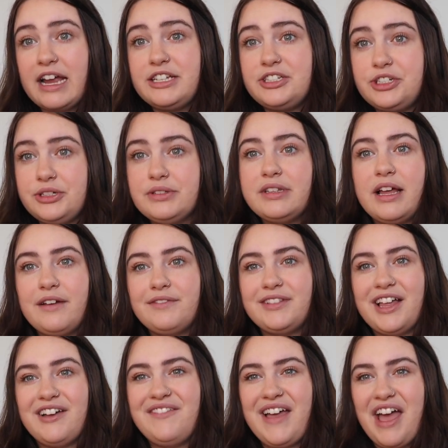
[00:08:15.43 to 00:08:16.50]
I do love
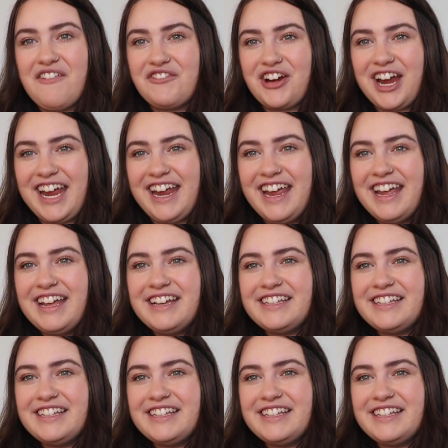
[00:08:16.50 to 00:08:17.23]
Lovevery,